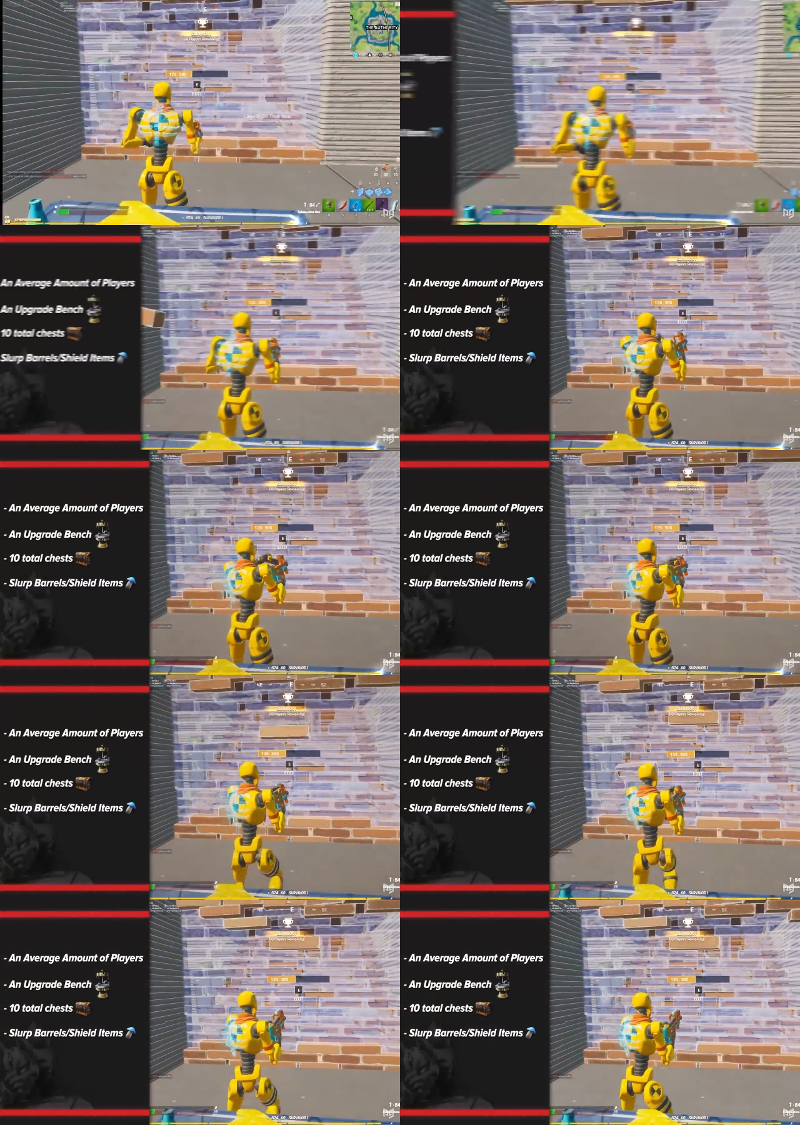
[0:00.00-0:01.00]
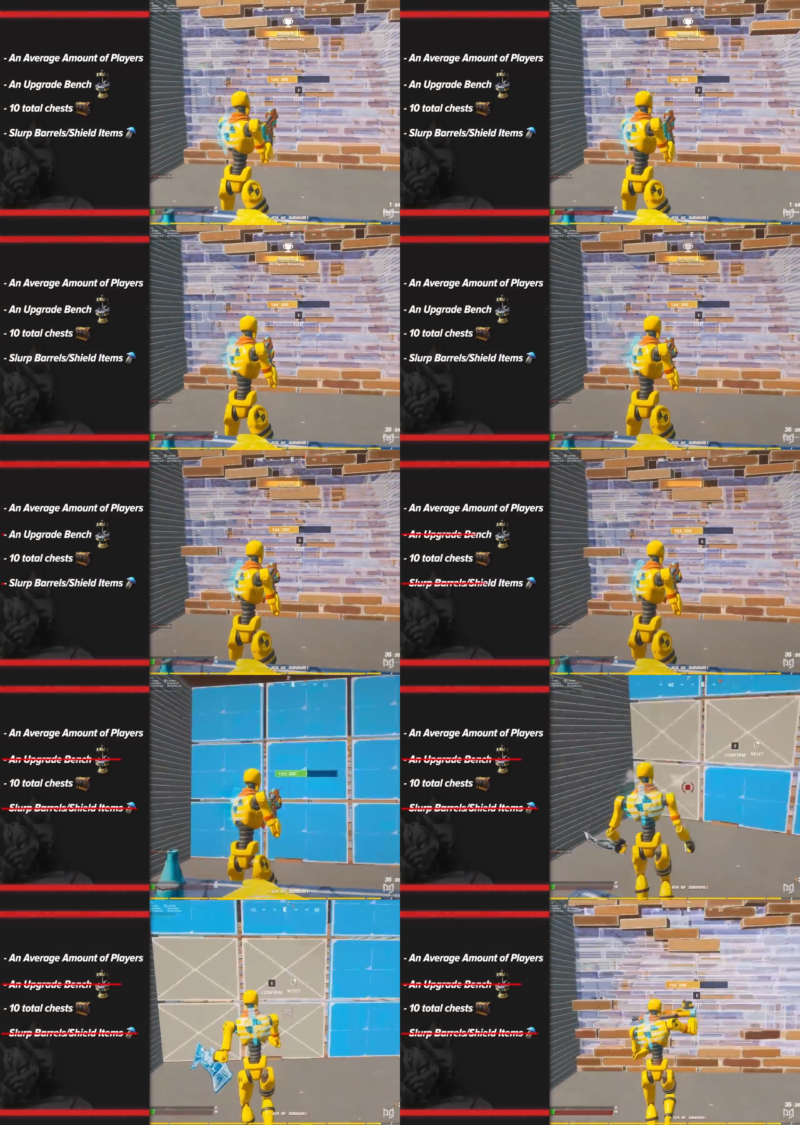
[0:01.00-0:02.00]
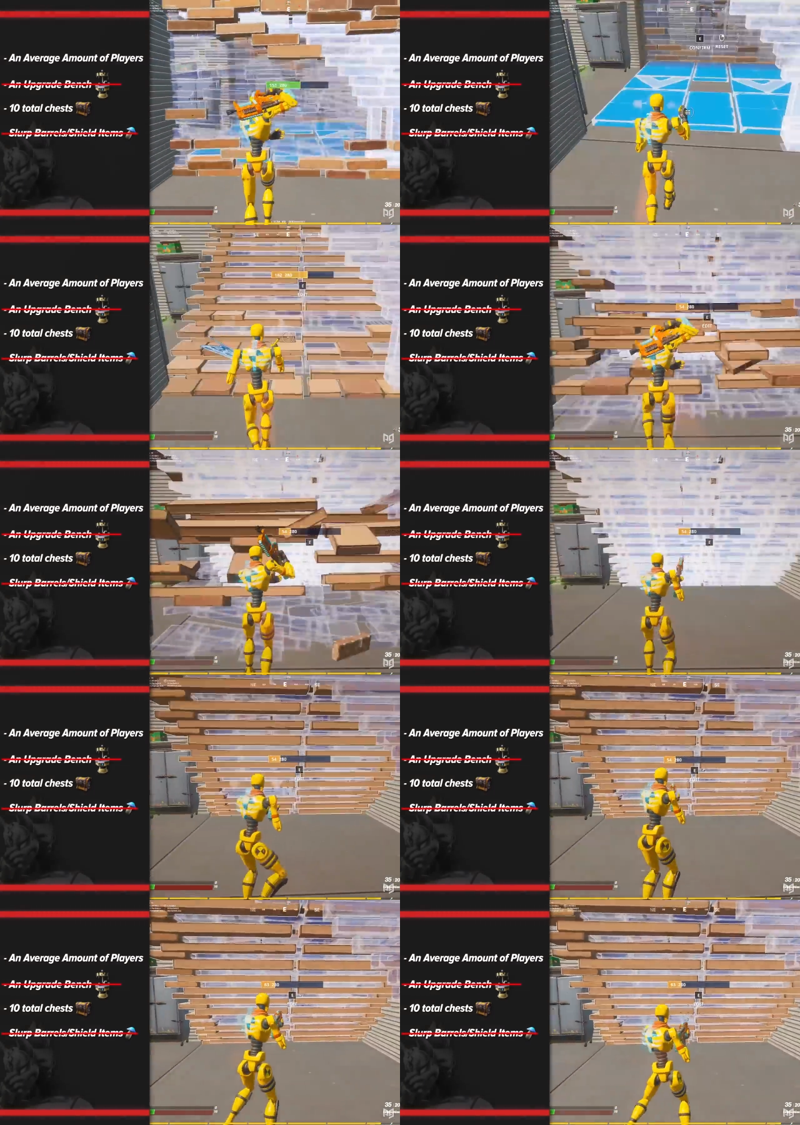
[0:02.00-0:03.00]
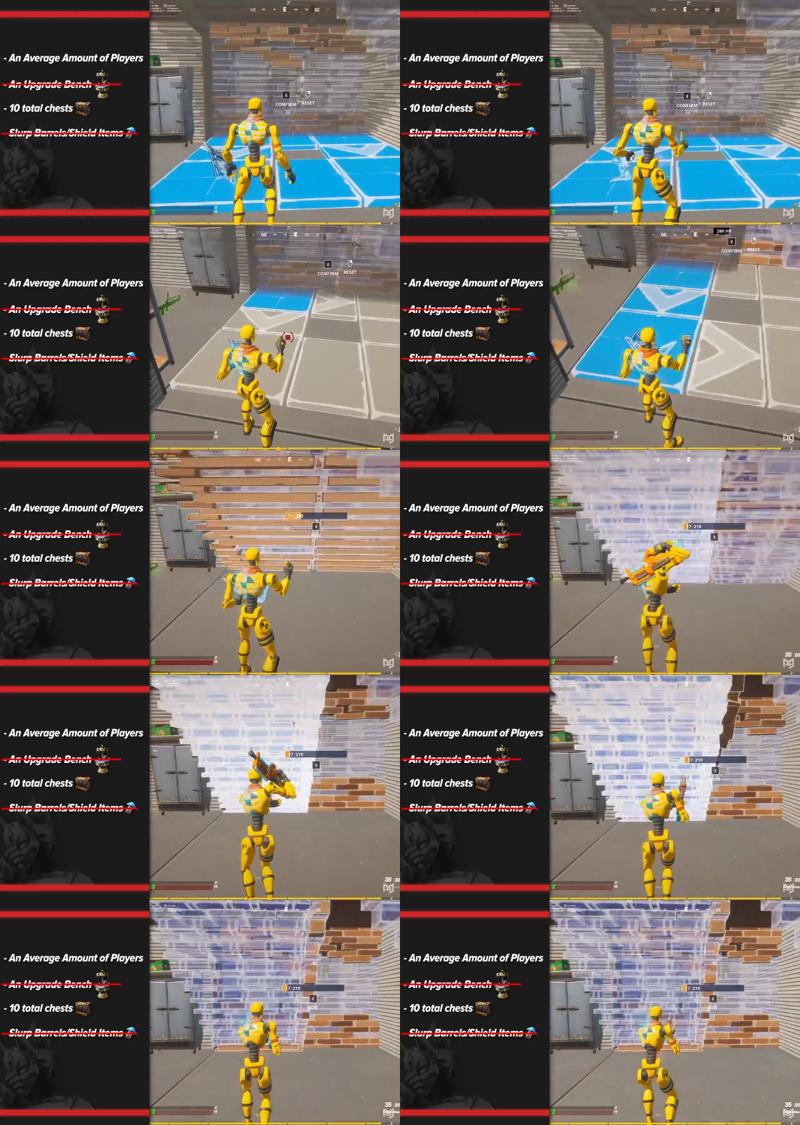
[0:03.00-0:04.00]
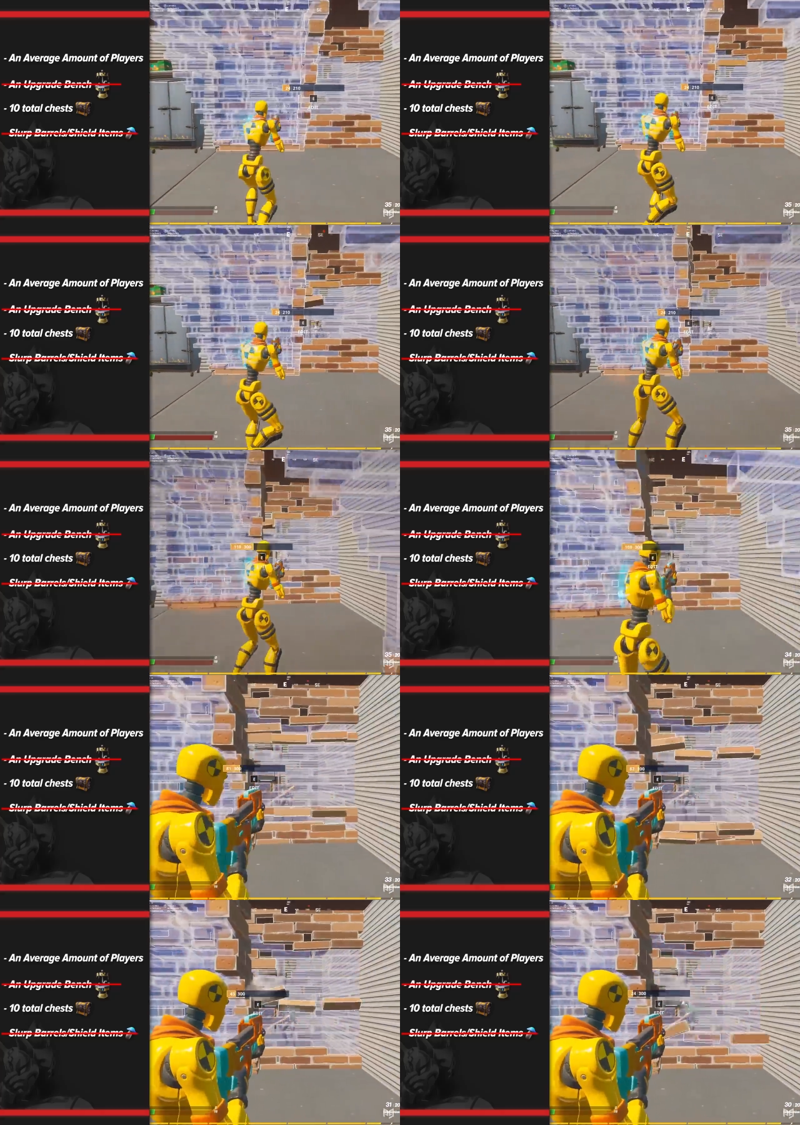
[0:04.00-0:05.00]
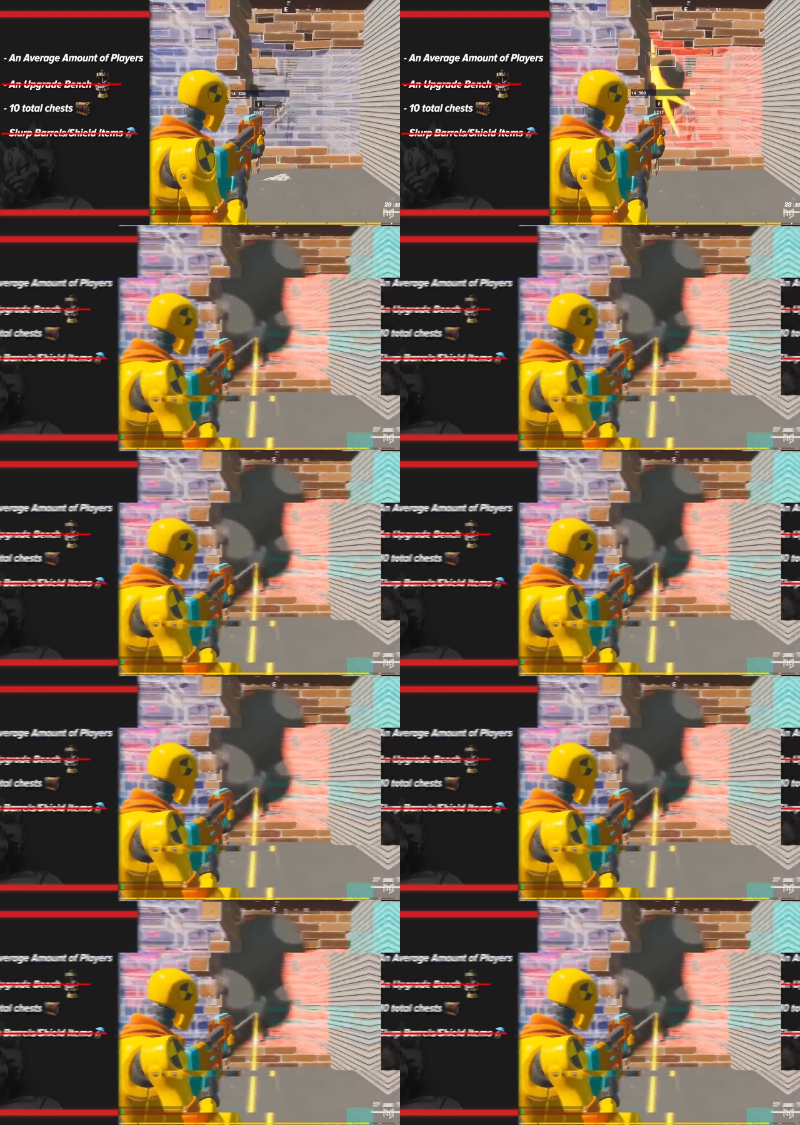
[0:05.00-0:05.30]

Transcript: Nobody's mouth can be seen.